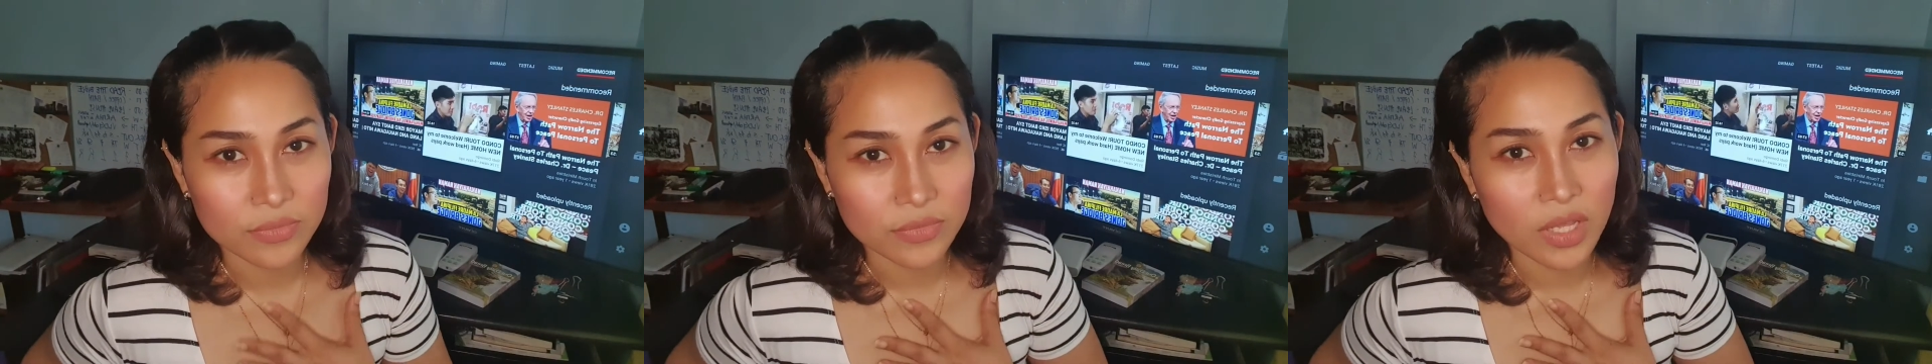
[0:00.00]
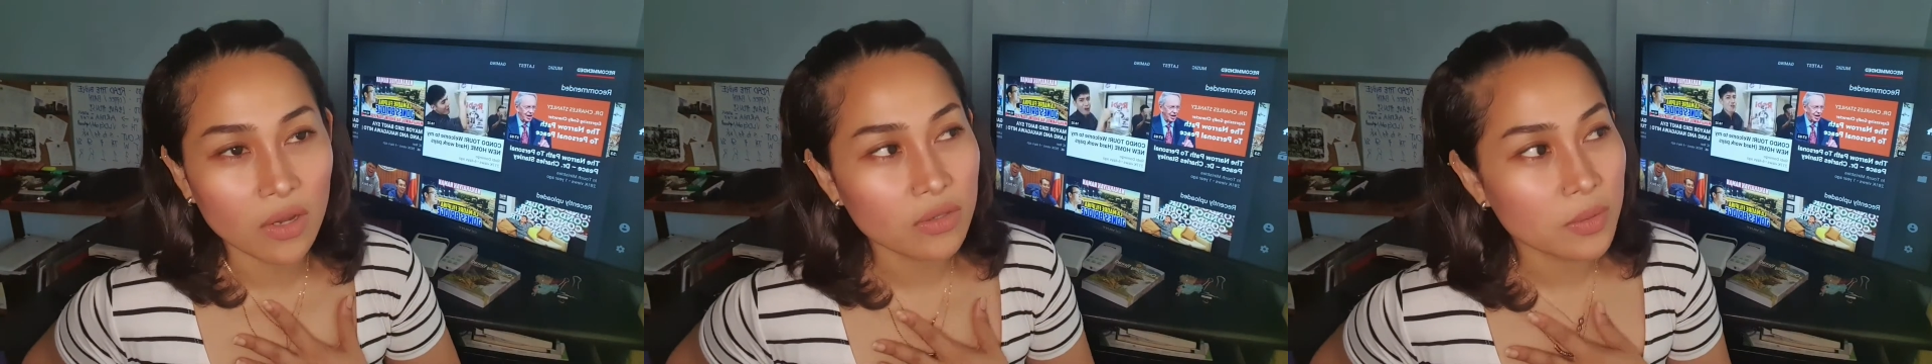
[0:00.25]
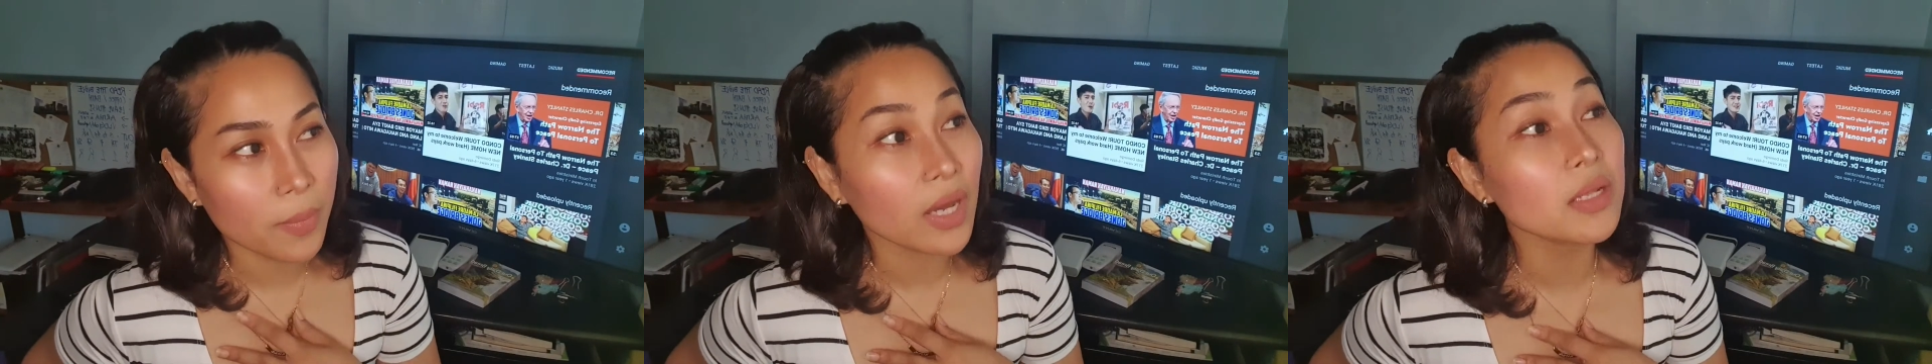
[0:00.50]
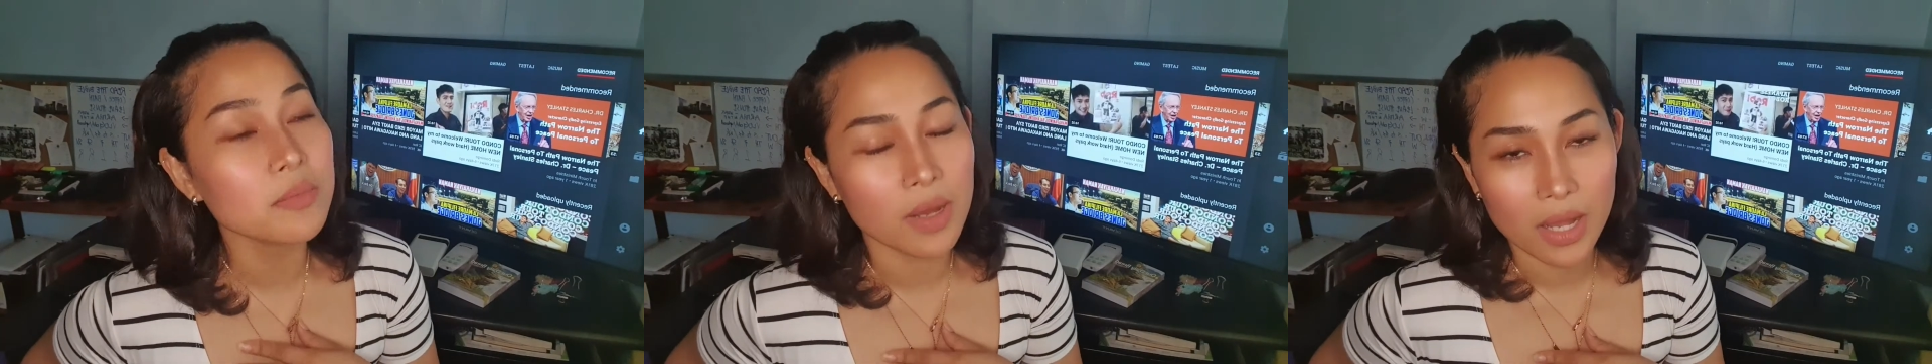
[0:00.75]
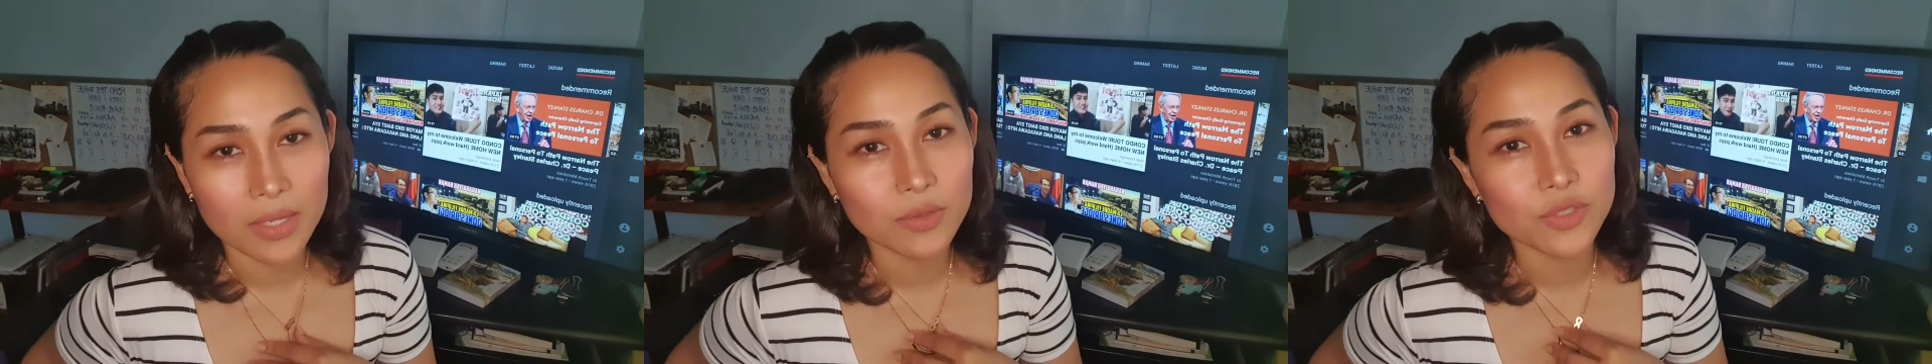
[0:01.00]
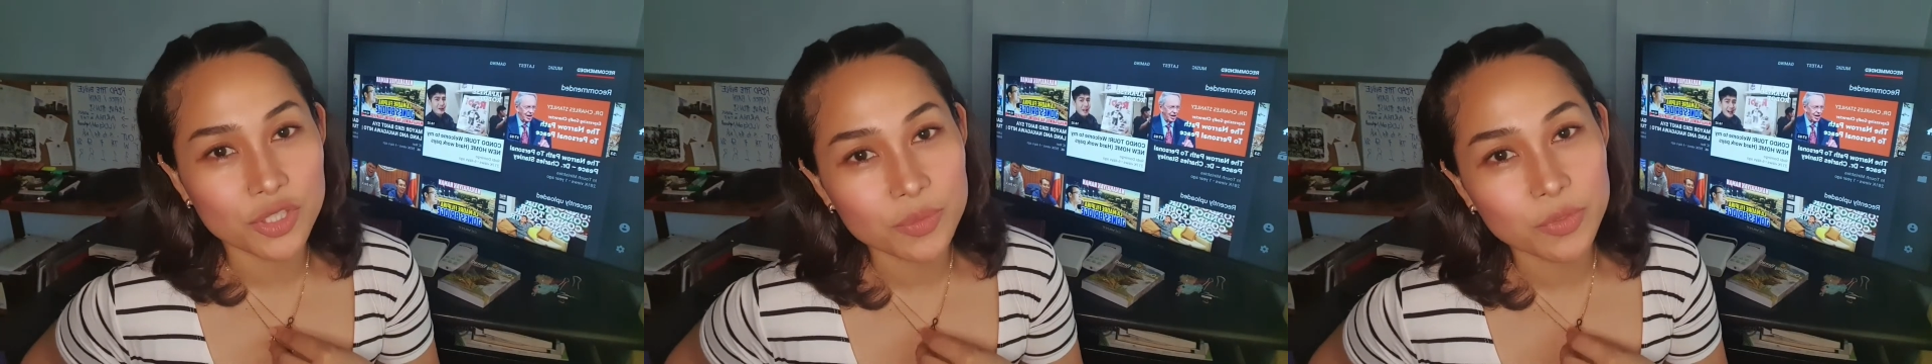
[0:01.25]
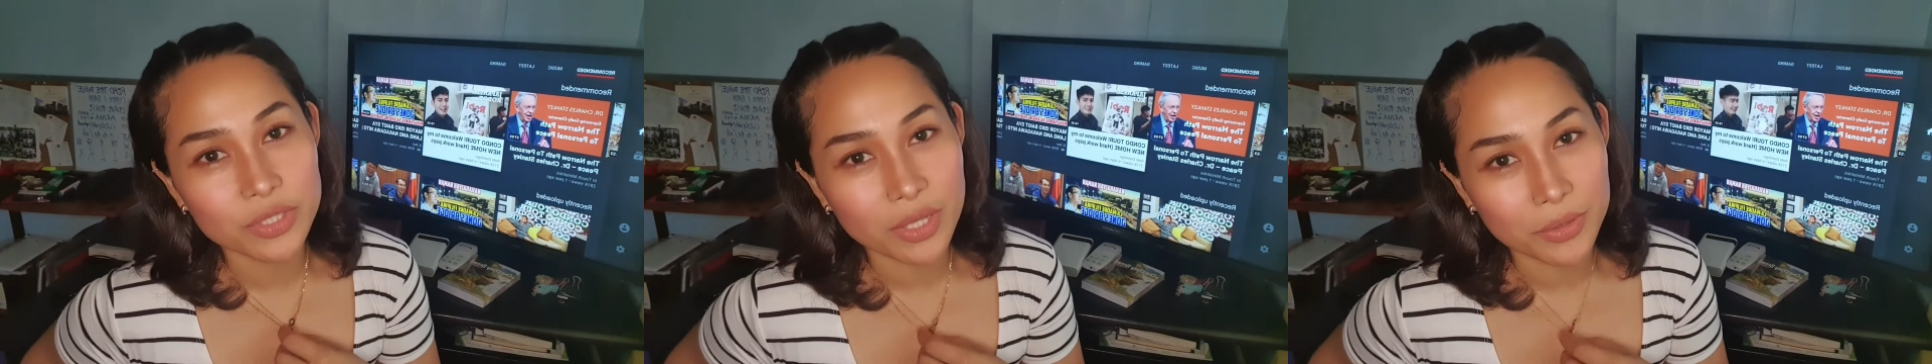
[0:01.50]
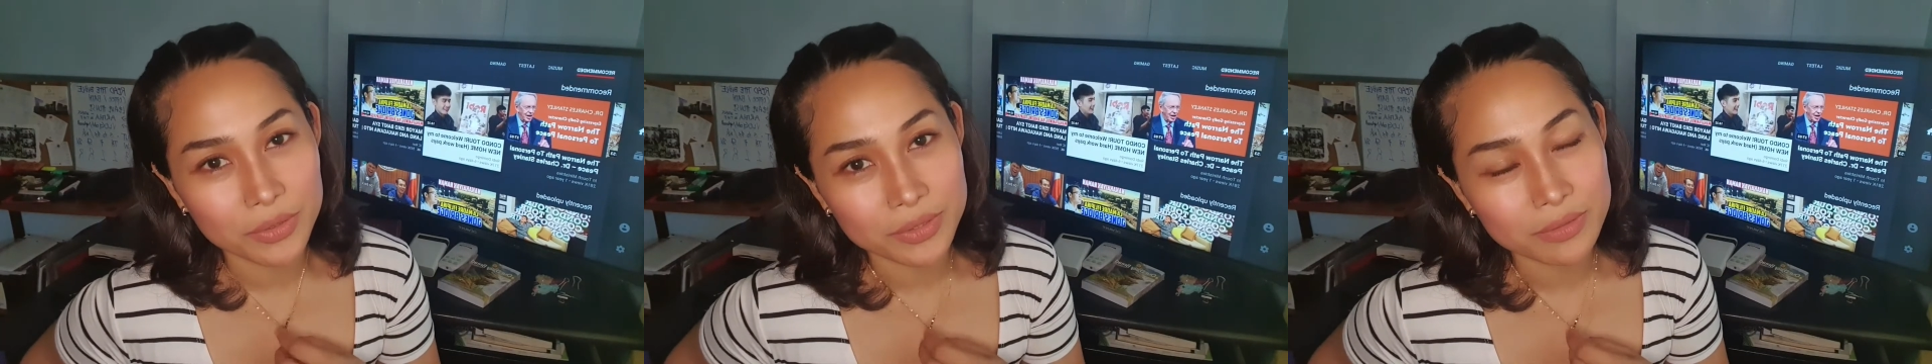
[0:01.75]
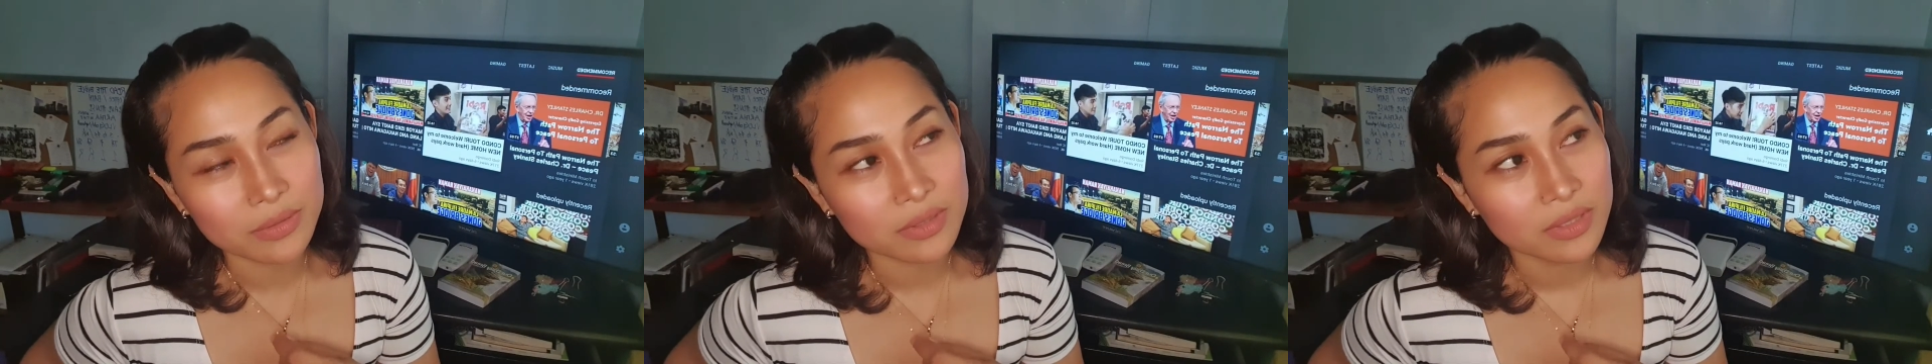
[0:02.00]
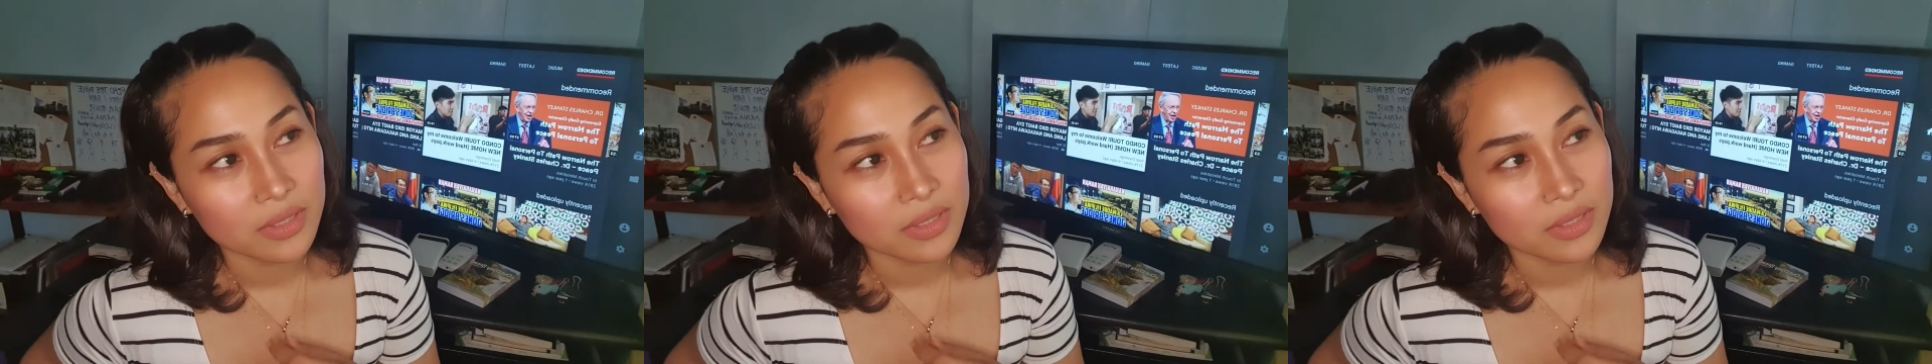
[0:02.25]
pakalma nung sermon na yon.